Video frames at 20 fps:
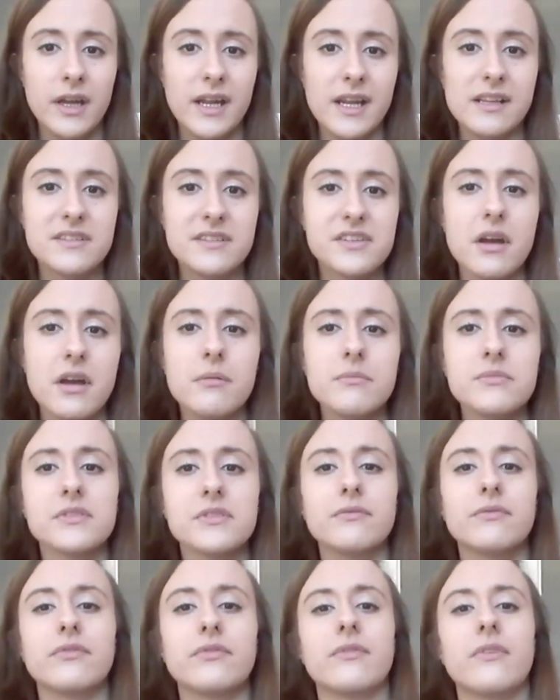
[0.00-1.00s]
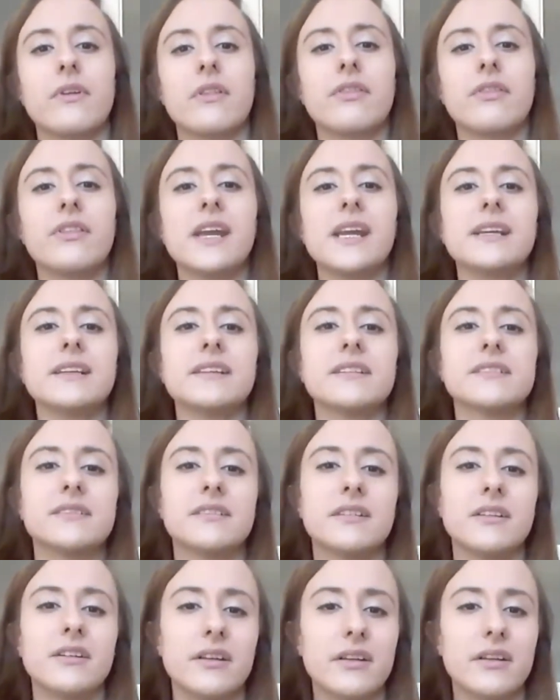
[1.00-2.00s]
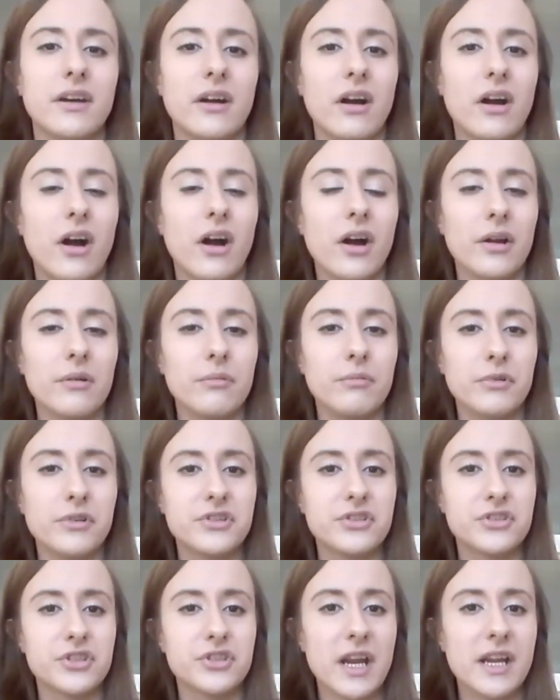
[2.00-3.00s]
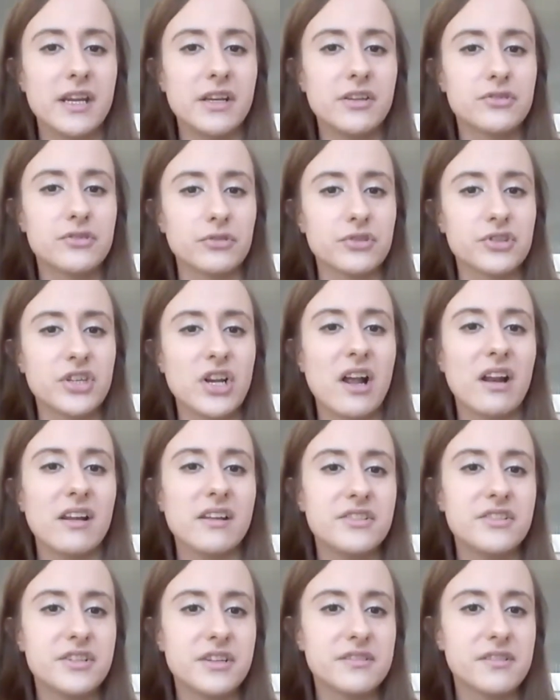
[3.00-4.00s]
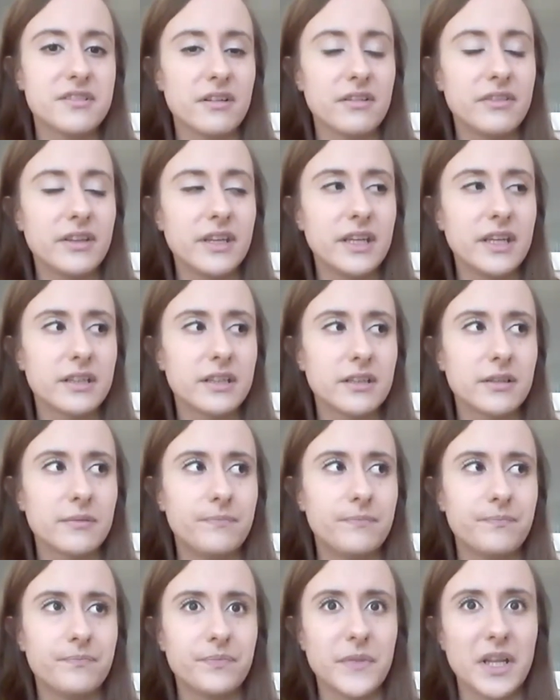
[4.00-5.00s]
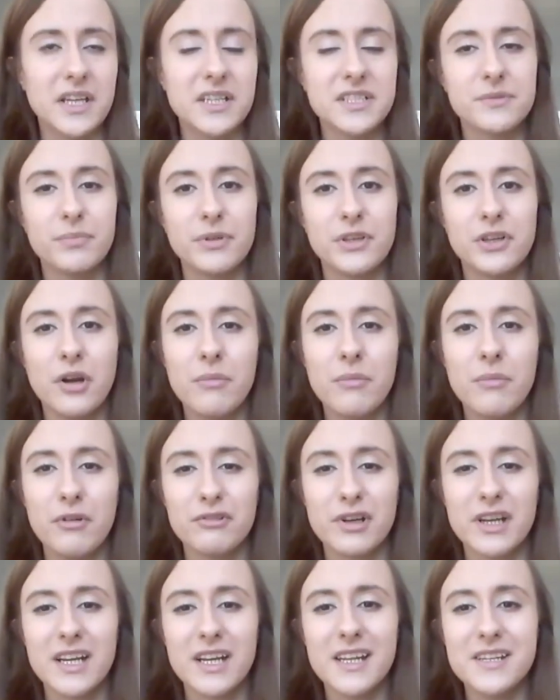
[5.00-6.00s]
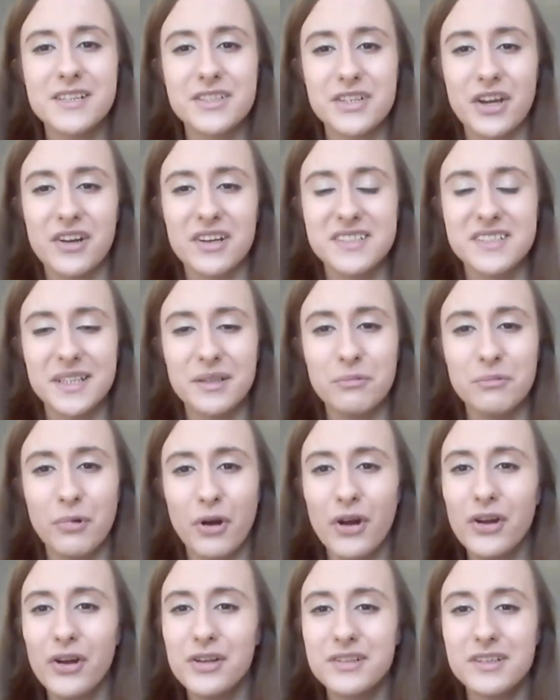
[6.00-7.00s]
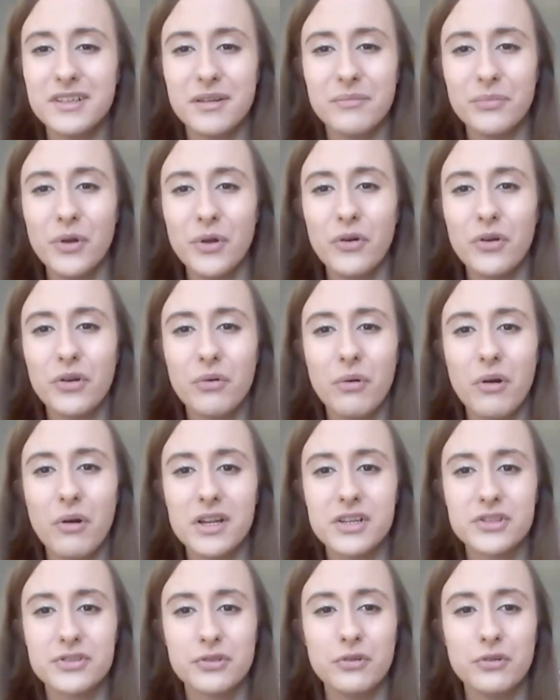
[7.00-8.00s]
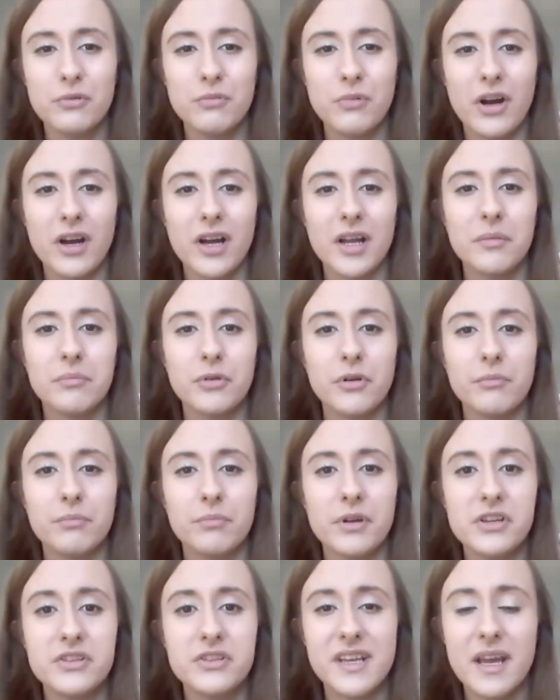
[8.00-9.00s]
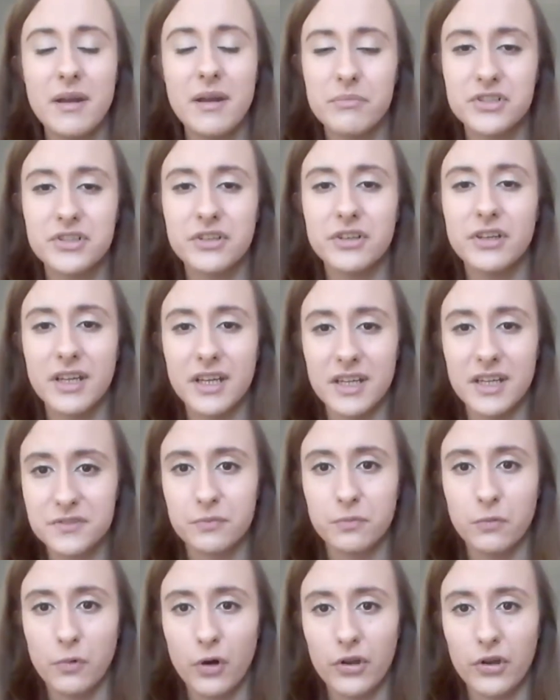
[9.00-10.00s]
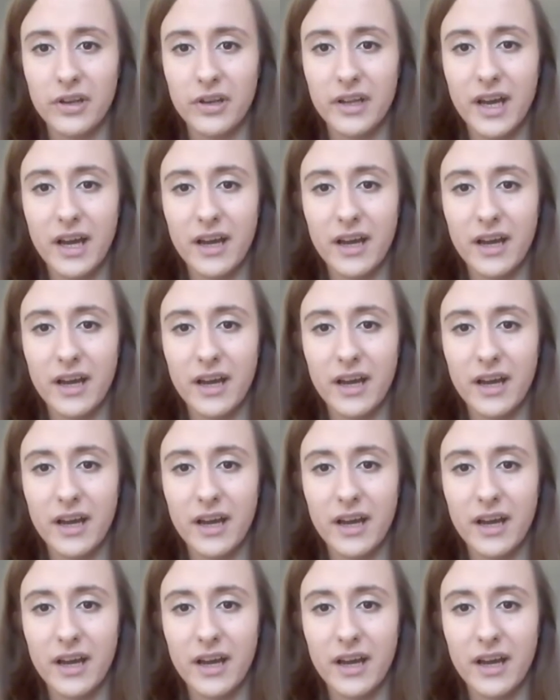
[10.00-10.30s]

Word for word: In terms of things that I would change or challenges, I think it's become a really dirty word, and I'm not quite sure why, but perception is one.